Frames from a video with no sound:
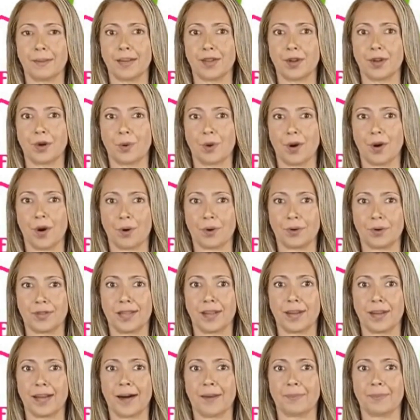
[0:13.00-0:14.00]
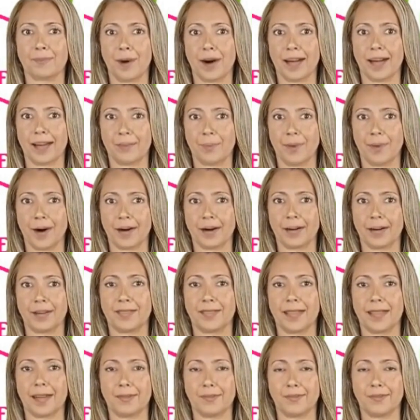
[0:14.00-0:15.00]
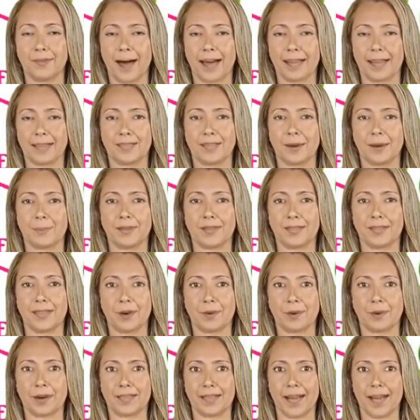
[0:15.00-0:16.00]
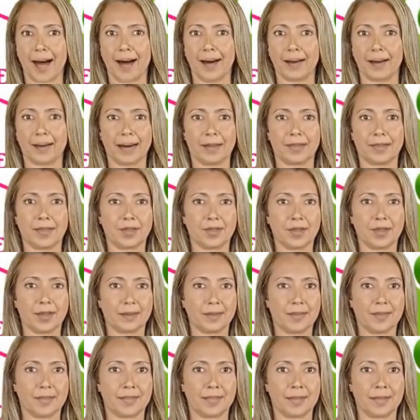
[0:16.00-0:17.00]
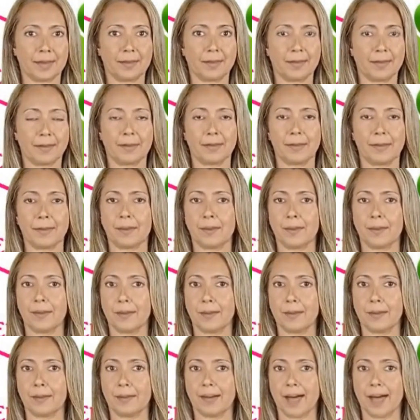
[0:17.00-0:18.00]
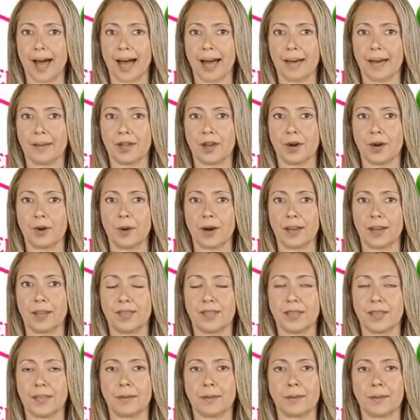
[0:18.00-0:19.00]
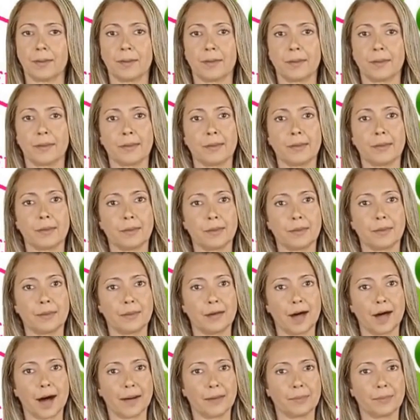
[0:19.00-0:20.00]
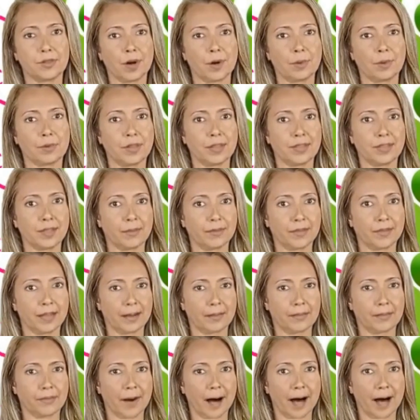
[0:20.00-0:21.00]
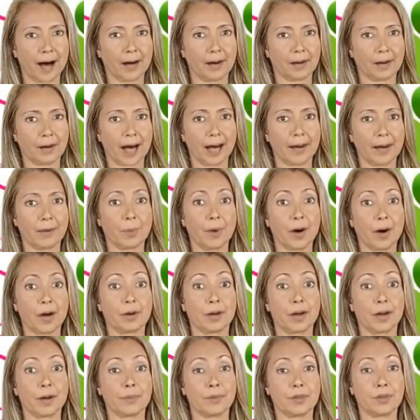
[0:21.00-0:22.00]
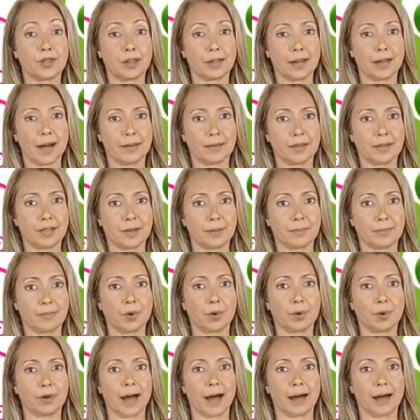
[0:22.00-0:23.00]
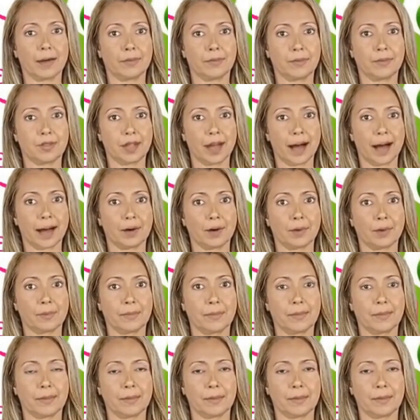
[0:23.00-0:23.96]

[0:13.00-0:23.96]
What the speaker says: You'll also have weak bones and face some serious heart conditions. Hey viewers! I'm Dr. Sophia Fahl and welcome to Lovers of Good Health channel.